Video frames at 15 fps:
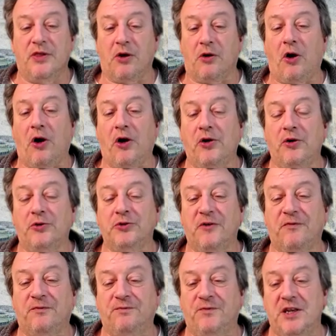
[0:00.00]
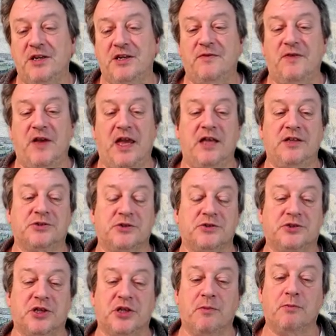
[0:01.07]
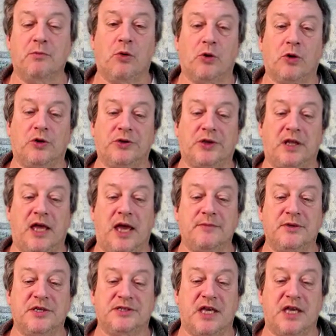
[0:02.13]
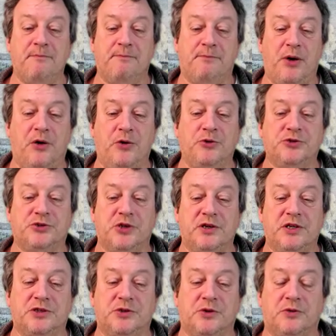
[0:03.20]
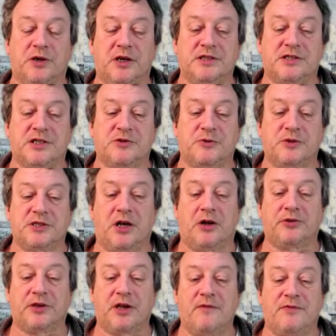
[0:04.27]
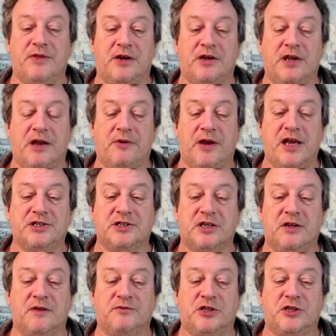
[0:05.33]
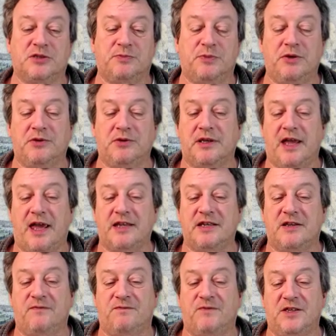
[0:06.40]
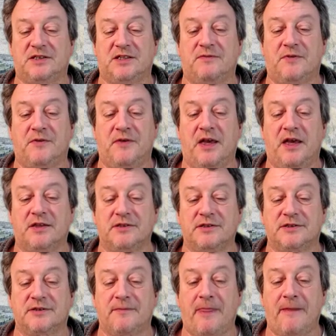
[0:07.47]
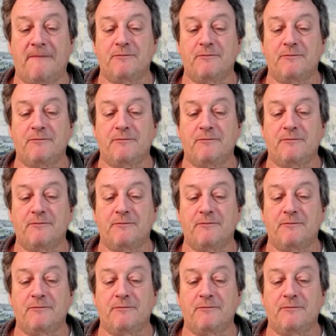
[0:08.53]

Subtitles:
There are no definitive answers to the moral dilemmas imposed on historians as a result of their narration of disputed and divisive events.